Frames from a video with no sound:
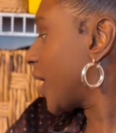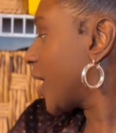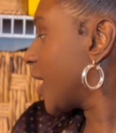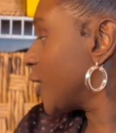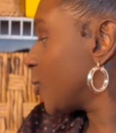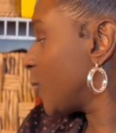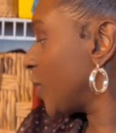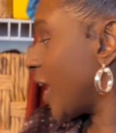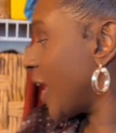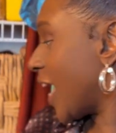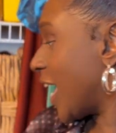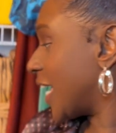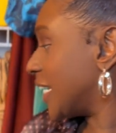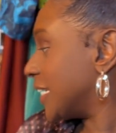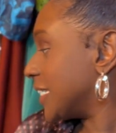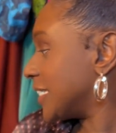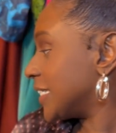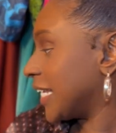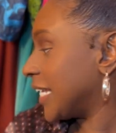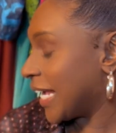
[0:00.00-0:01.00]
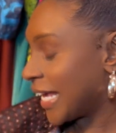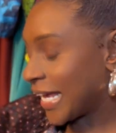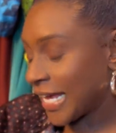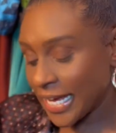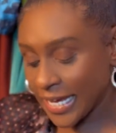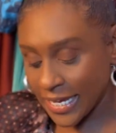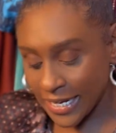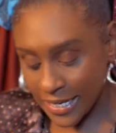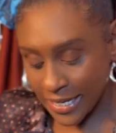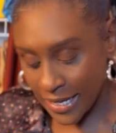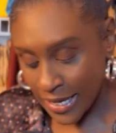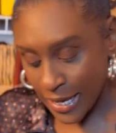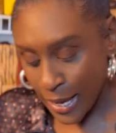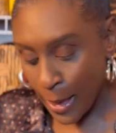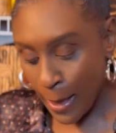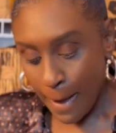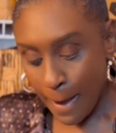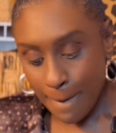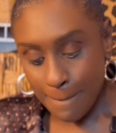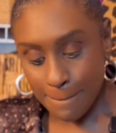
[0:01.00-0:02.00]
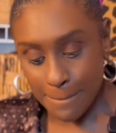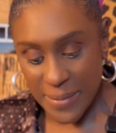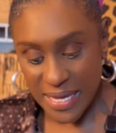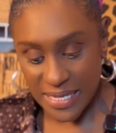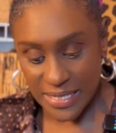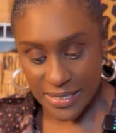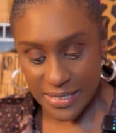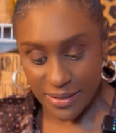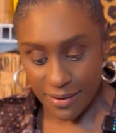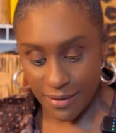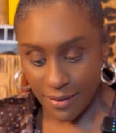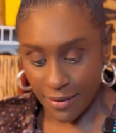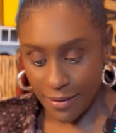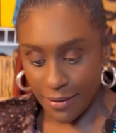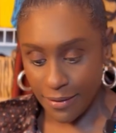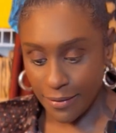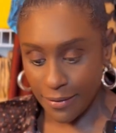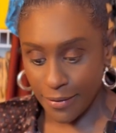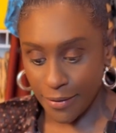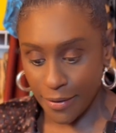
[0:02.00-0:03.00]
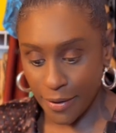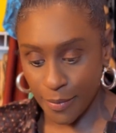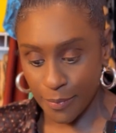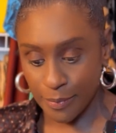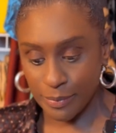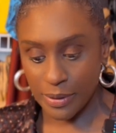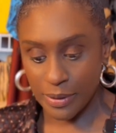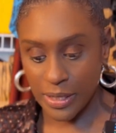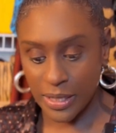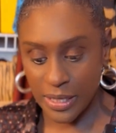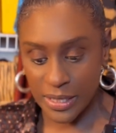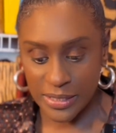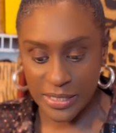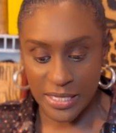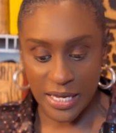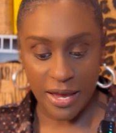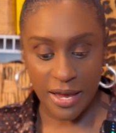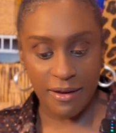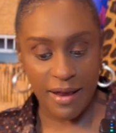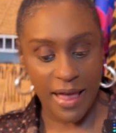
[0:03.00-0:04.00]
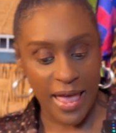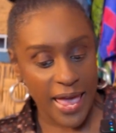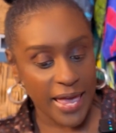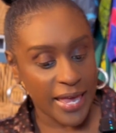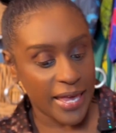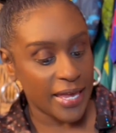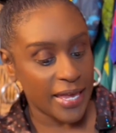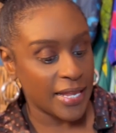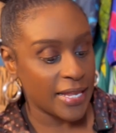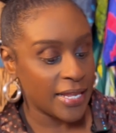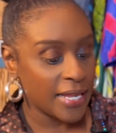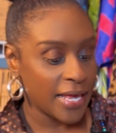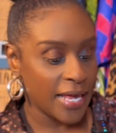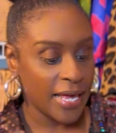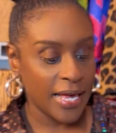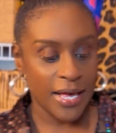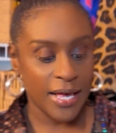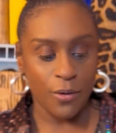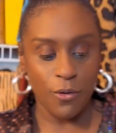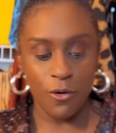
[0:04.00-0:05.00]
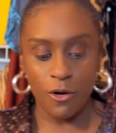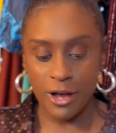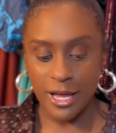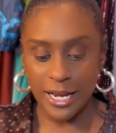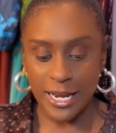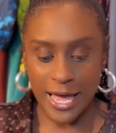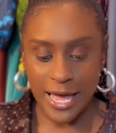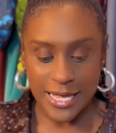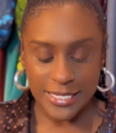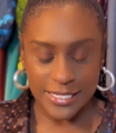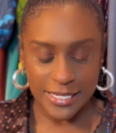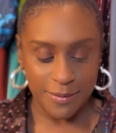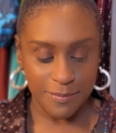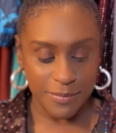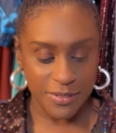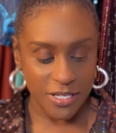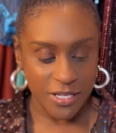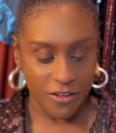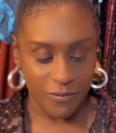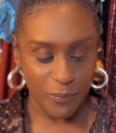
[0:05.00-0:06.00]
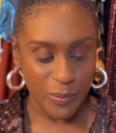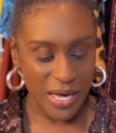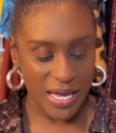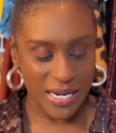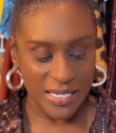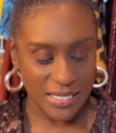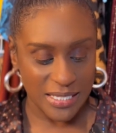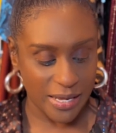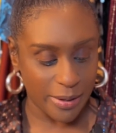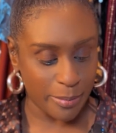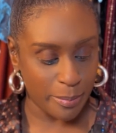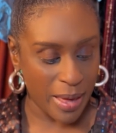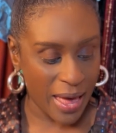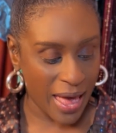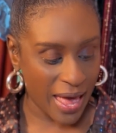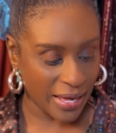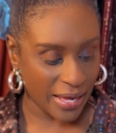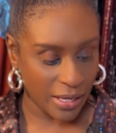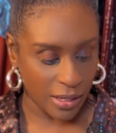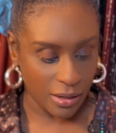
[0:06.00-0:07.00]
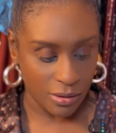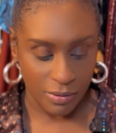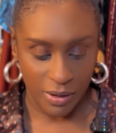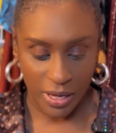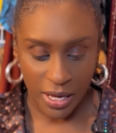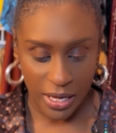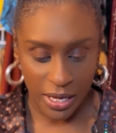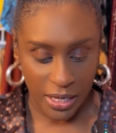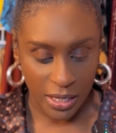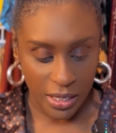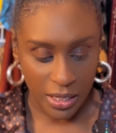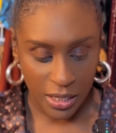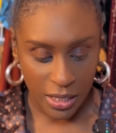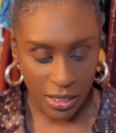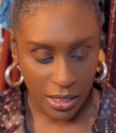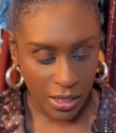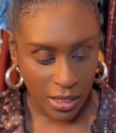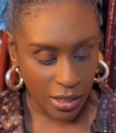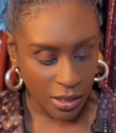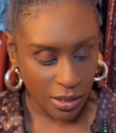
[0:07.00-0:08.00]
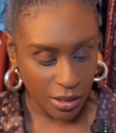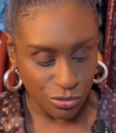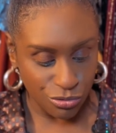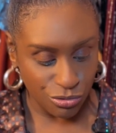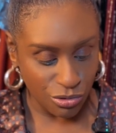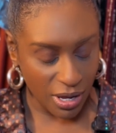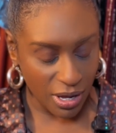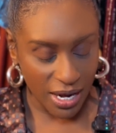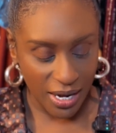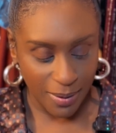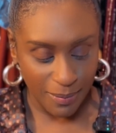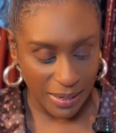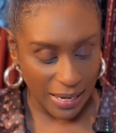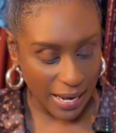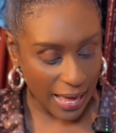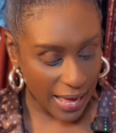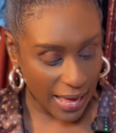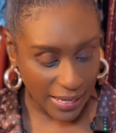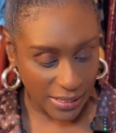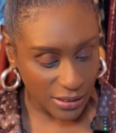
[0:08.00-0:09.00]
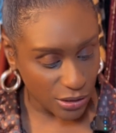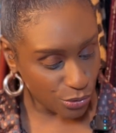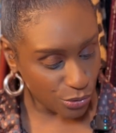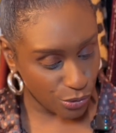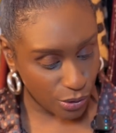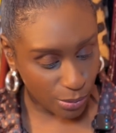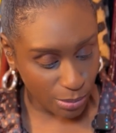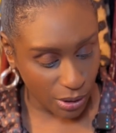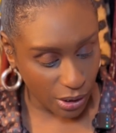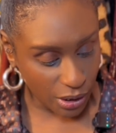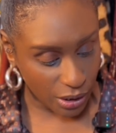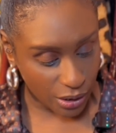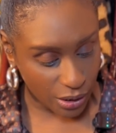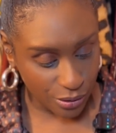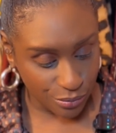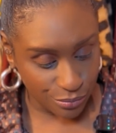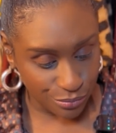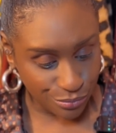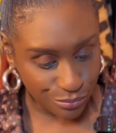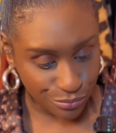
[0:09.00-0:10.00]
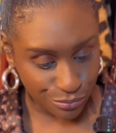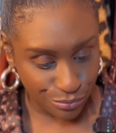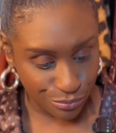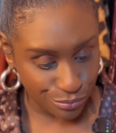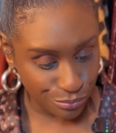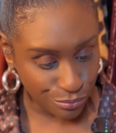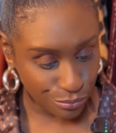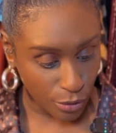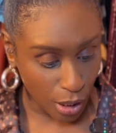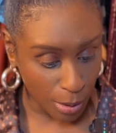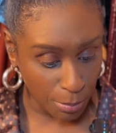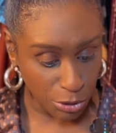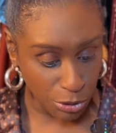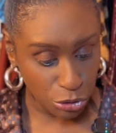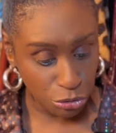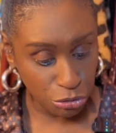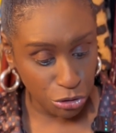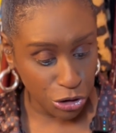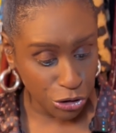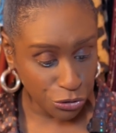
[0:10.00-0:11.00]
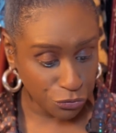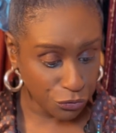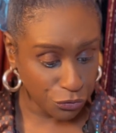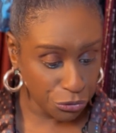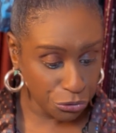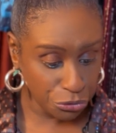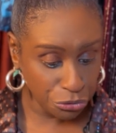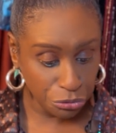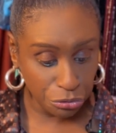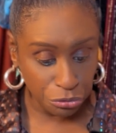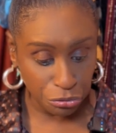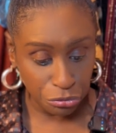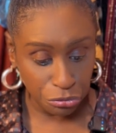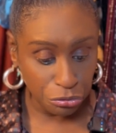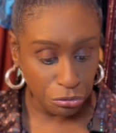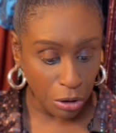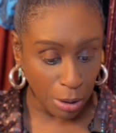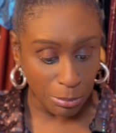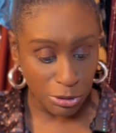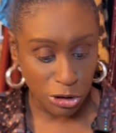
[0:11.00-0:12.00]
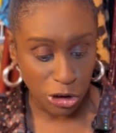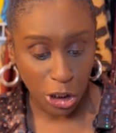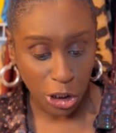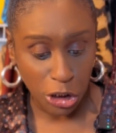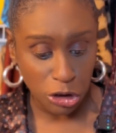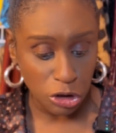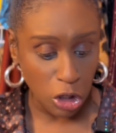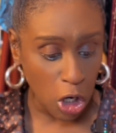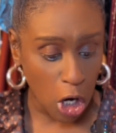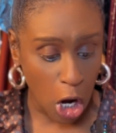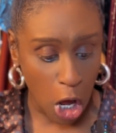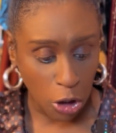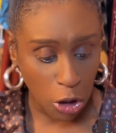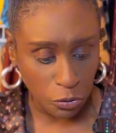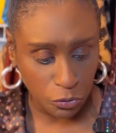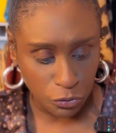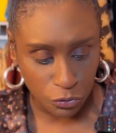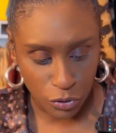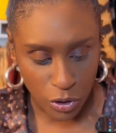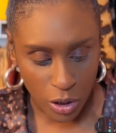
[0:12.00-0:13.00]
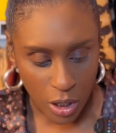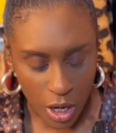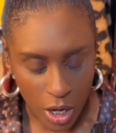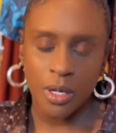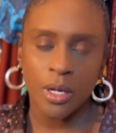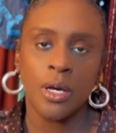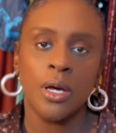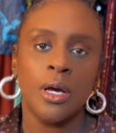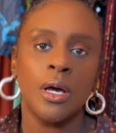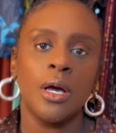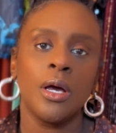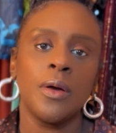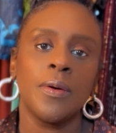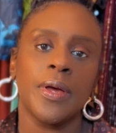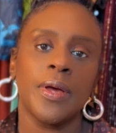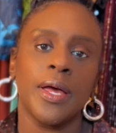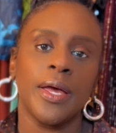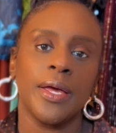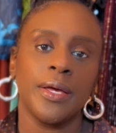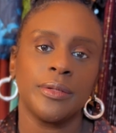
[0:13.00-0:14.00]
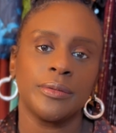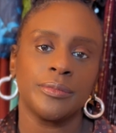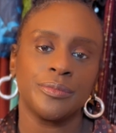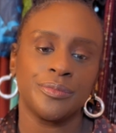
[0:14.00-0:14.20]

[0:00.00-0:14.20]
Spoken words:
Because we had to stand Mr. Tear hanging, organizing himself. We had to stand him packing, okay? So you know how they be lying to you in the beginning. I'm gonna do this for you. I'm gonna change your life. Okay.